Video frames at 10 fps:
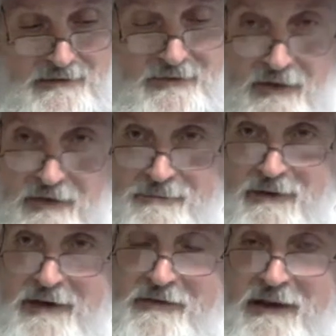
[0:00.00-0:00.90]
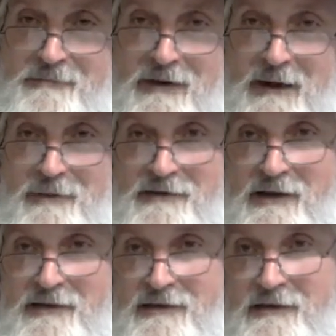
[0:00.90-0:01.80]
the only place that he promised
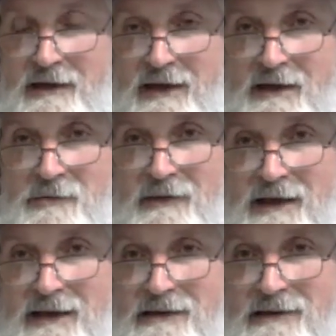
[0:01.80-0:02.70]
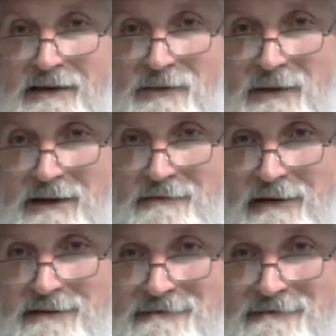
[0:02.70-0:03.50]
us is the land where the Canaanites were living.